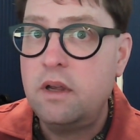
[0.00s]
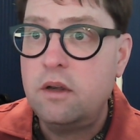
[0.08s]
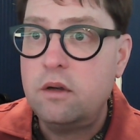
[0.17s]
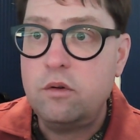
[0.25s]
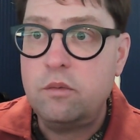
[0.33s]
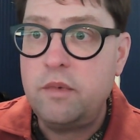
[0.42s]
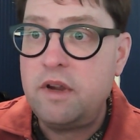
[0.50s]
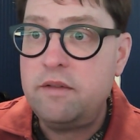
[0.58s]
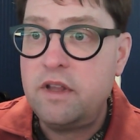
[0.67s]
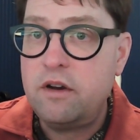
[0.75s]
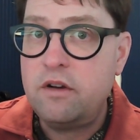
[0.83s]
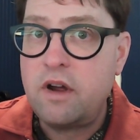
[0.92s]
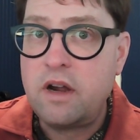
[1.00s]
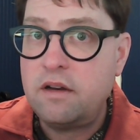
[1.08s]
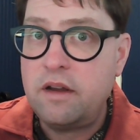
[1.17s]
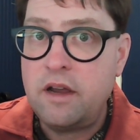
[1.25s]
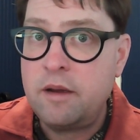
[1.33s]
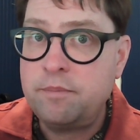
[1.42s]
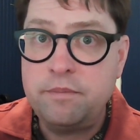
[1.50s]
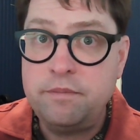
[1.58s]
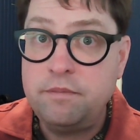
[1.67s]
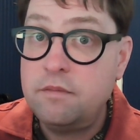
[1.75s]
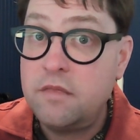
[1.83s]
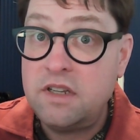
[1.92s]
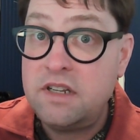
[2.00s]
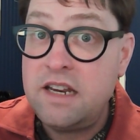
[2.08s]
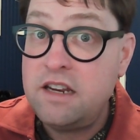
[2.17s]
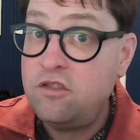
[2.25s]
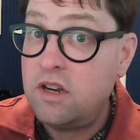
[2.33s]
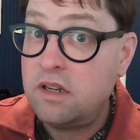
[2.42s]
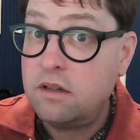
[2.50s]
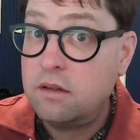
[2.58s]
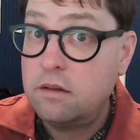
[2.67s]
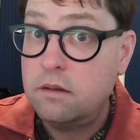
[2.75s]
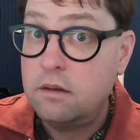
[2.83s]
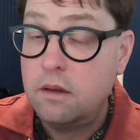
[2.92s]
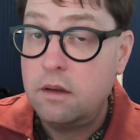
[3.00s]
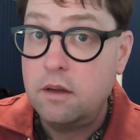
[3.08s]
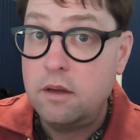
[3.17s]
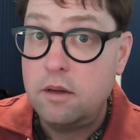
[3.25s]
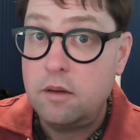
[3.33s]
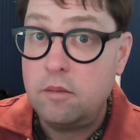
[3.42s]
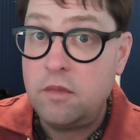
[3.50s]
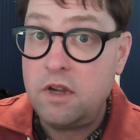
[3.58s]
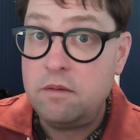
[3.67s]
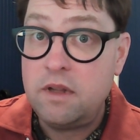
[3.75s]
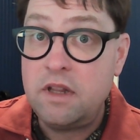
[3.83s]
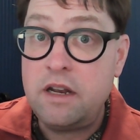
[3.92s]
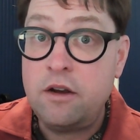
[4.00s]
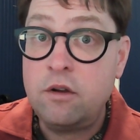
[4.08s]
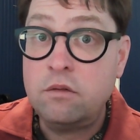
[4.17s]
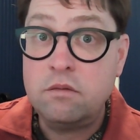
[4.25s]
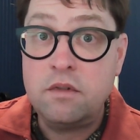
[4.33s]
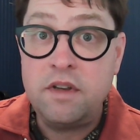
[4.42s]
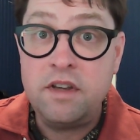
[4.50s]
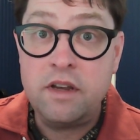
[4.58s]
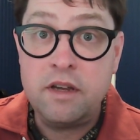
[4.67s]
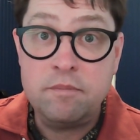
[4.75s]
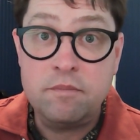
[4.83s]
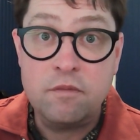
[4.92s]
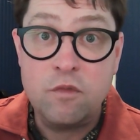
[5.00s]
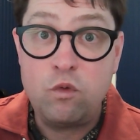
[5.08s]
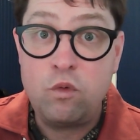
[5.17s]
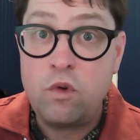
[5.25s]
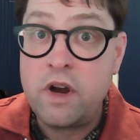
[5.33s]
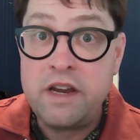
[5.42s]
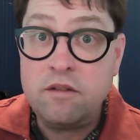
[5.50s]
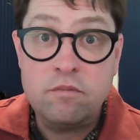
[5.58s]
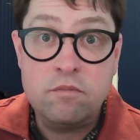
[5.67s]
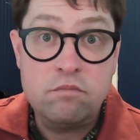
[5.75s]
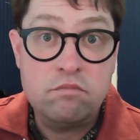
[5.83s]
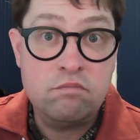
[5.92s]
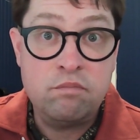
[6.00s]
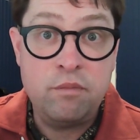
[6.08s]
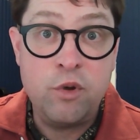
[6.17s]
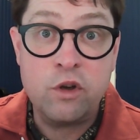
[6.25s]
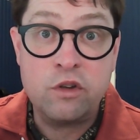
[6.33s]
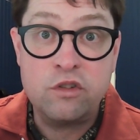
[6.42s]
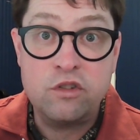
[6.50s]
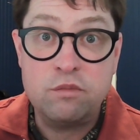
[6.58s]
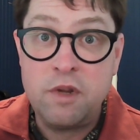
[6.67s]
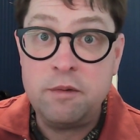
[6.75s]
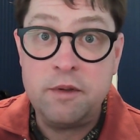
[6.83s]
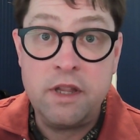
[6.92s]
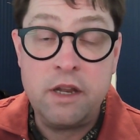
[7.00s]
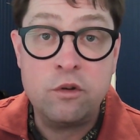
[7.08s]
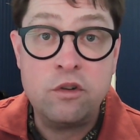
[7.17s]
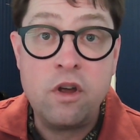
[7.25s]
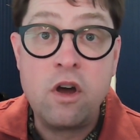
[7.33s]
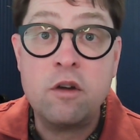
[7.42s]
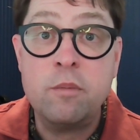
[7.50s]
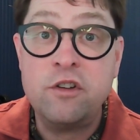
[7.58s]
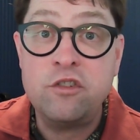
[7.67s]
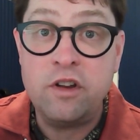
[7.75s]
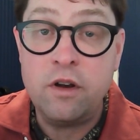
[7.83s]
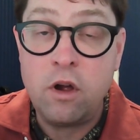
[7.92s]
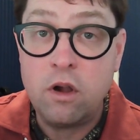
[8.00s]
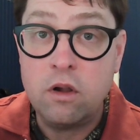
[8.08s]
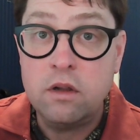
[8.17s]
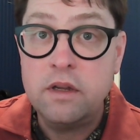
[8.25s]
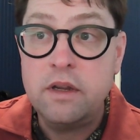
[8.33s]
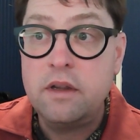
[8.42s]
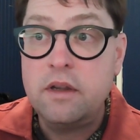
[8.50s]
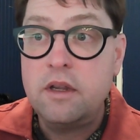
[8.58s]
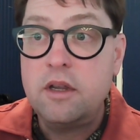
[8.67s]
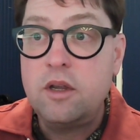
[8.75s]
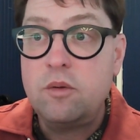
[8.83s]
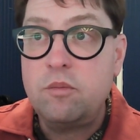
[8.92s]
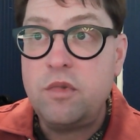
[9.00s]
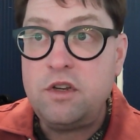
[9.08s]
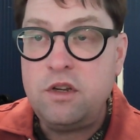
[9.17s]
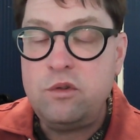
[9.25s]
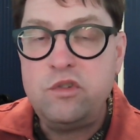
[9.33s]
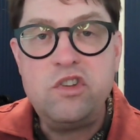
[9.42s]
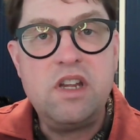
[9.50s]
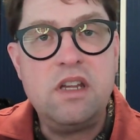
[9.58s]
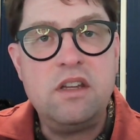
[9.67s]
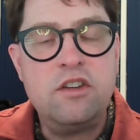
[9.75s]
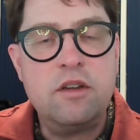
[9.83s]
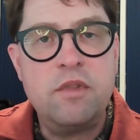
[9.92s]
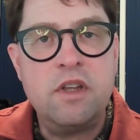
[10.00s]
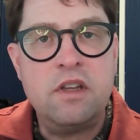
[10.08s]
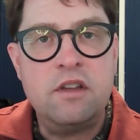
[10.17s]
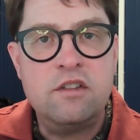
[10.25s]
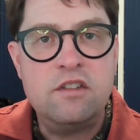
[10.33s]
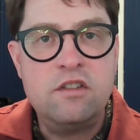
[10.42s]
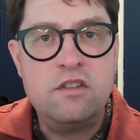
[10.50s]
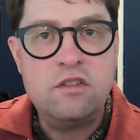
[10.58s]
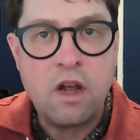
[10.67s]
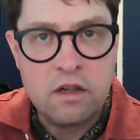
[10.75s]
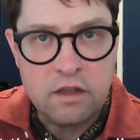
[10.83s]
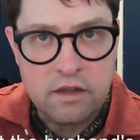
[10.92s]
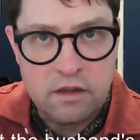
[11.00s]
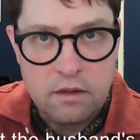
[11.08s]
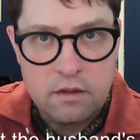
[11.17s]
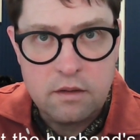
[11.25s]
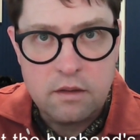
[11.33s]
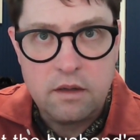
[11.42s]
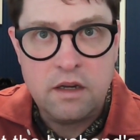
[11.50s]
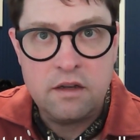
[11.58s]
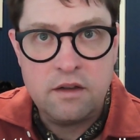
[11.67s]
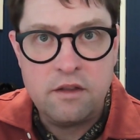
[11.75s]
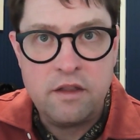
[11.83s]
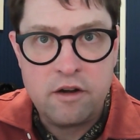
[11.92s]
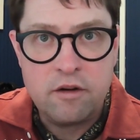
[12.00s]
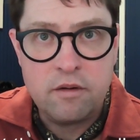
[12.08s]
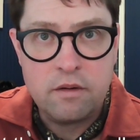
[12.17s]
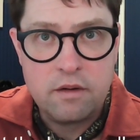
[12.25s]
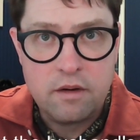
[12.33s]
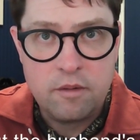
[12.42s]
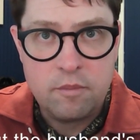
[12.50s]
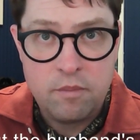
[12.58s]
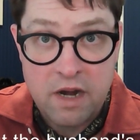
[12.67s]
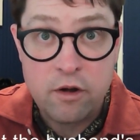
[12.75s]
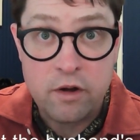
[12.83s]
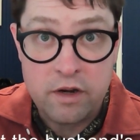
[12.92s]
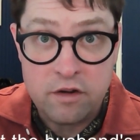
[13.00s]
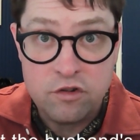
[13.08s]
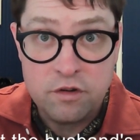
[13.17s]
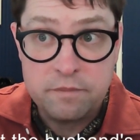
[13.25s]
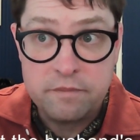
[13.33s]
who maybe they're not up teaching, maybe they don't write books, maybe they don't talk much at all, but you see something solid in their marriage.